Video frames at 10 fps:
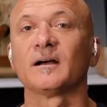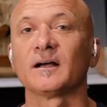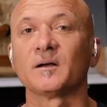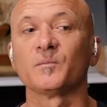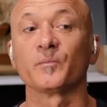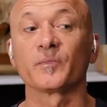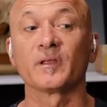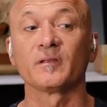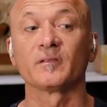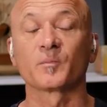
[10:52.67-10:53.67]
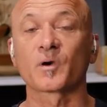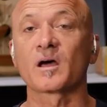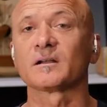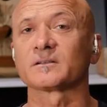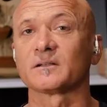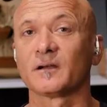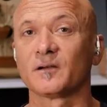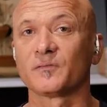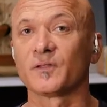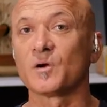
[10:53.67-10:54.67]
Um, the product
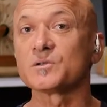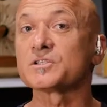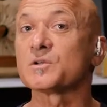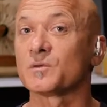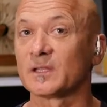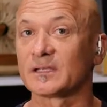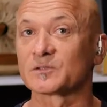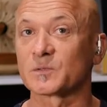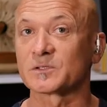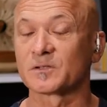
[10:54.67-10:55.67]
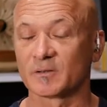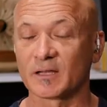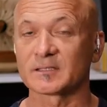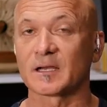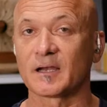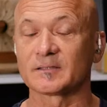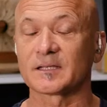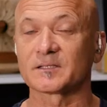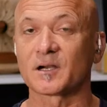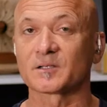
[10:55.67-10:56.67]
of those two things, which, as I,
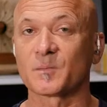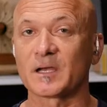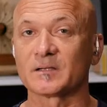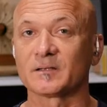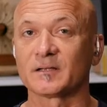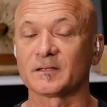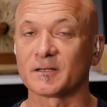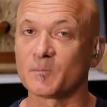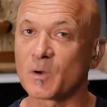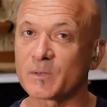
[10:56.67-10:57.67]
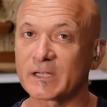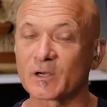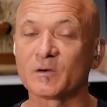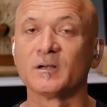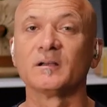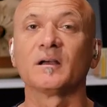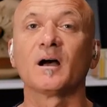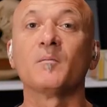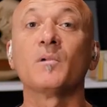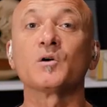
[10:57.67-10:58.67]
as I talked about uh, a moment ago,
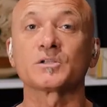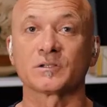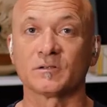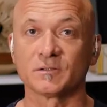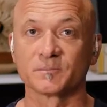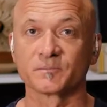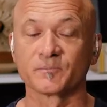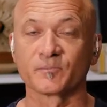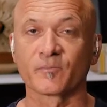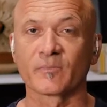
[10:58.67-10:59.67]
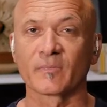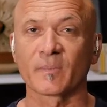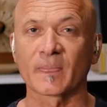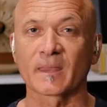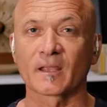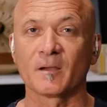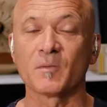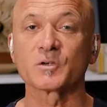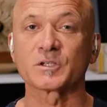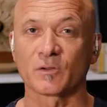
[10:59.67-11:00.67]
emotional,
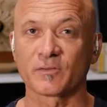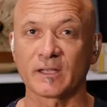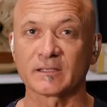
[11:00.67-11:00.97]
emotional